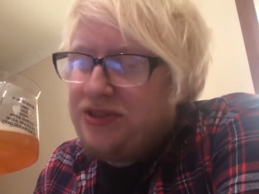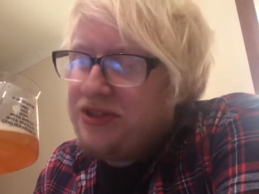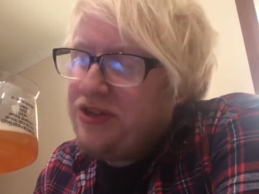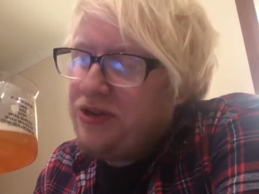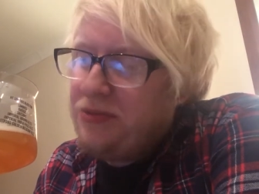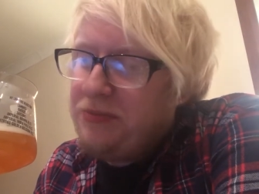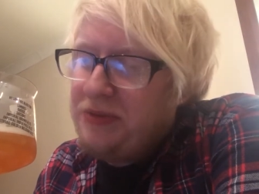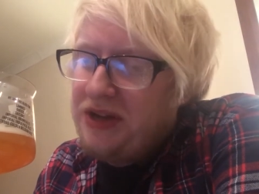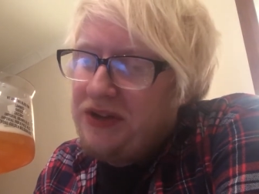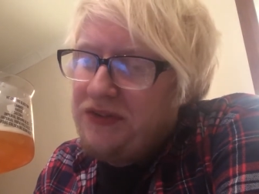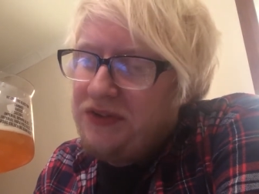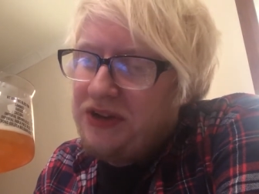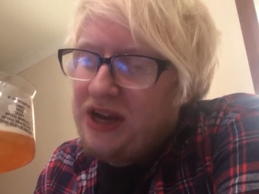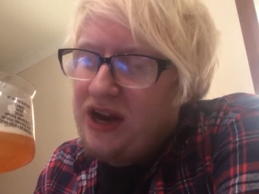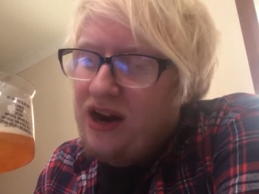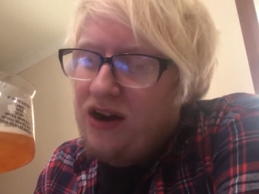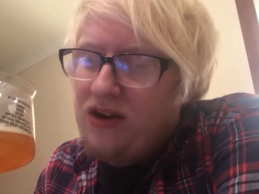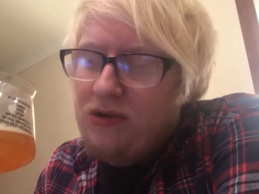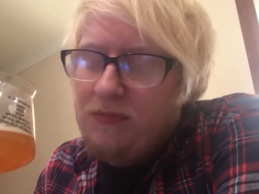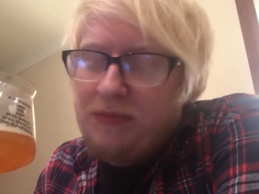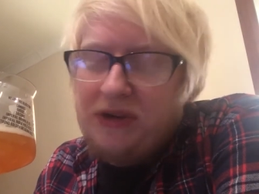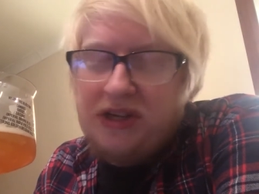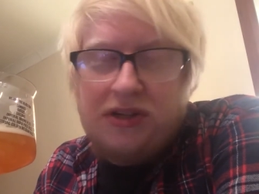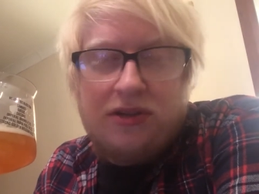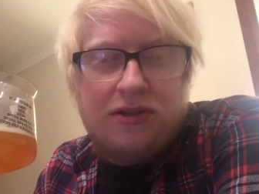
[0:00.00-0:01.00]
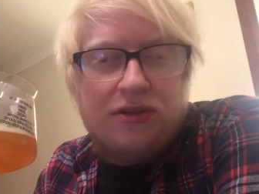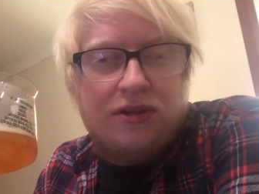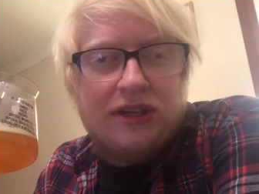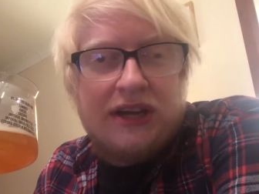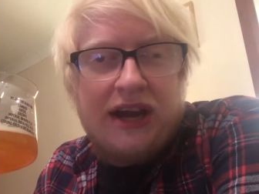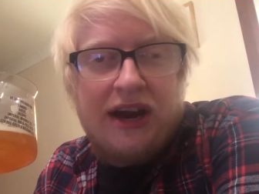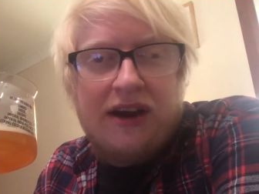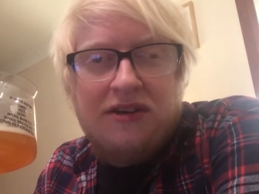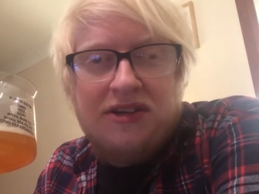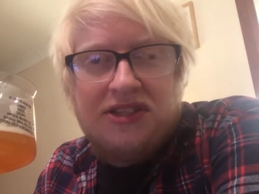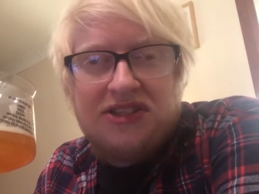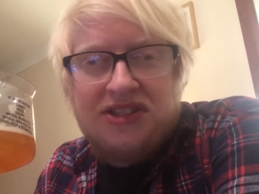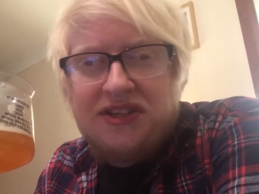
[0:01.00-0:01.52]
a little bit of a caramel
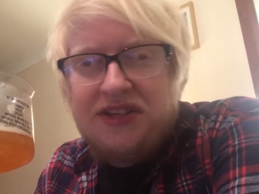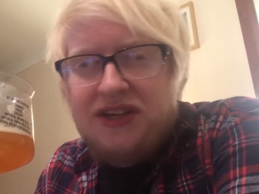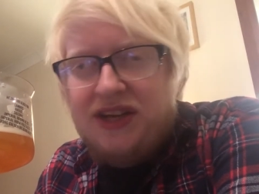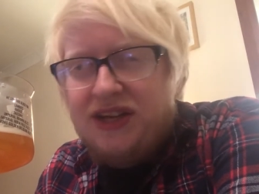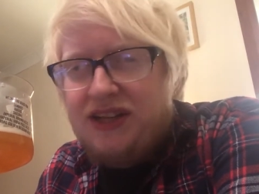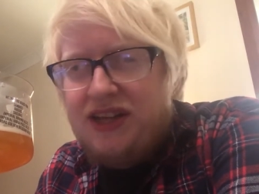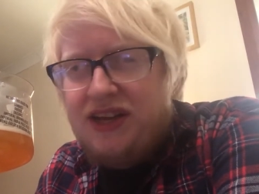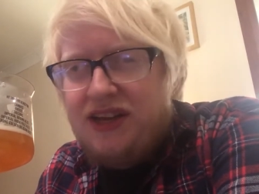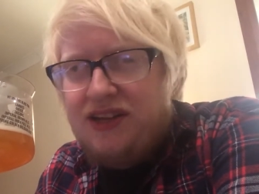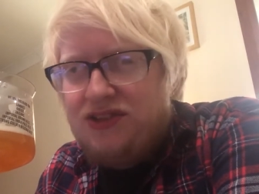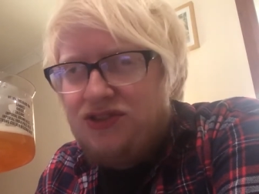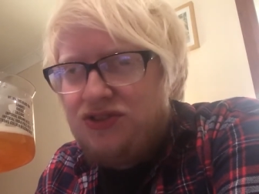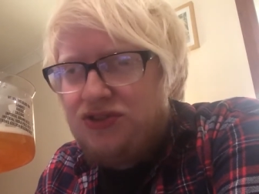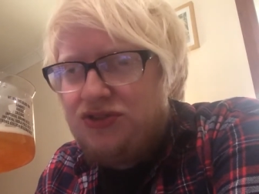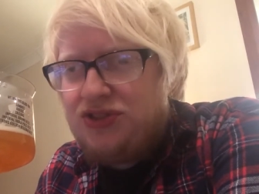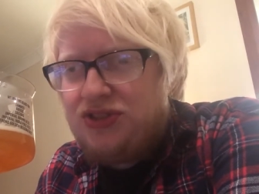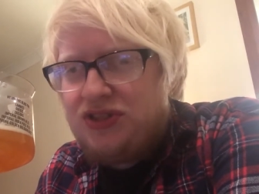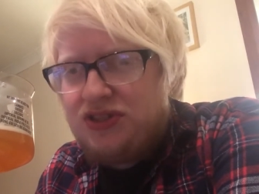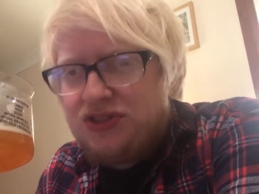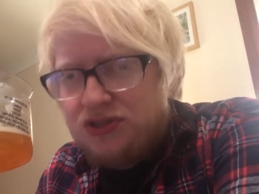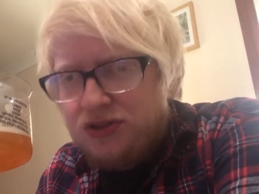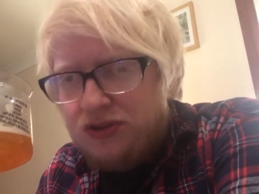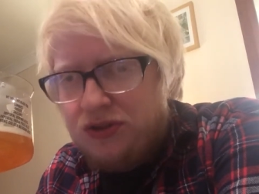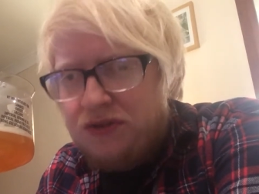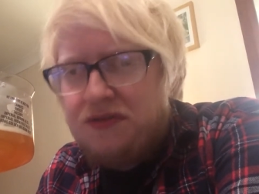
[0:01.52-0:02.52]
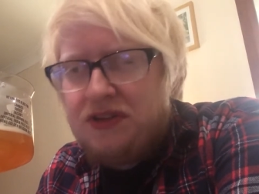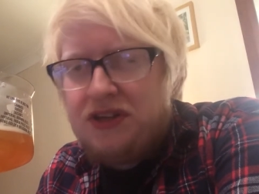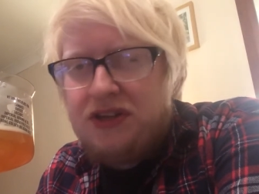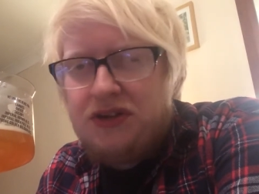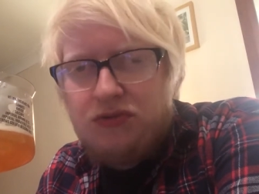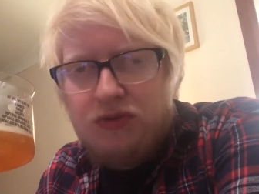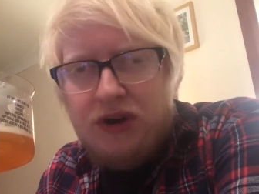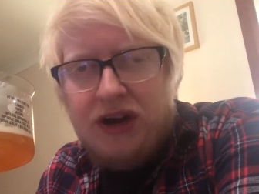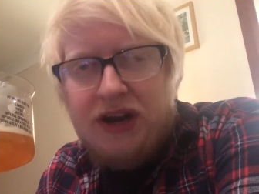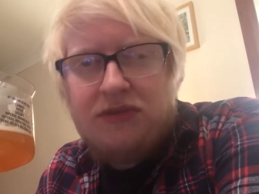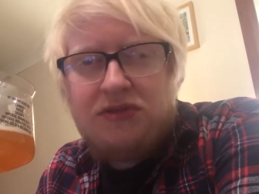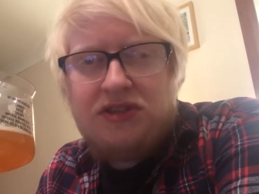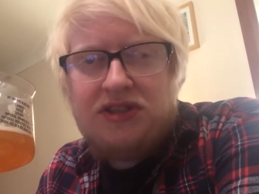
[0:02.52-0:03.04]
character, and then just this lovely
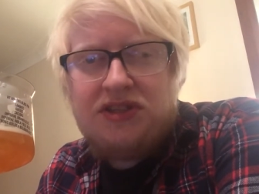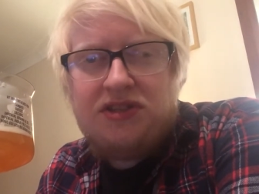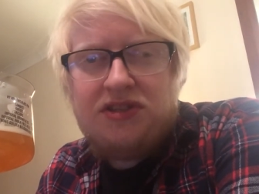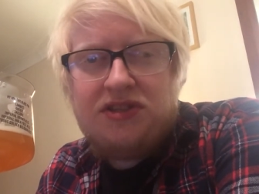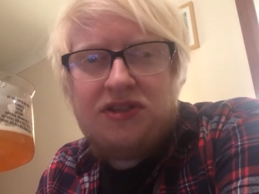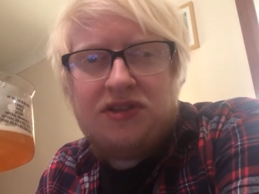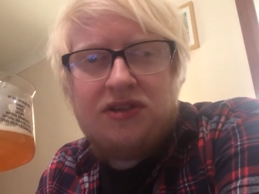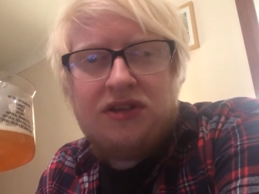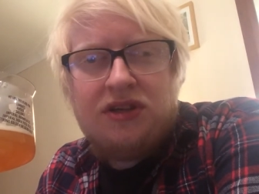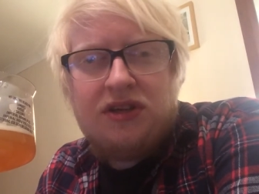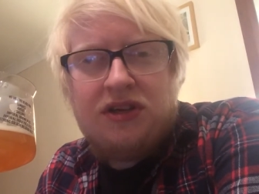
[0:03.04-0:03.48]
grounded,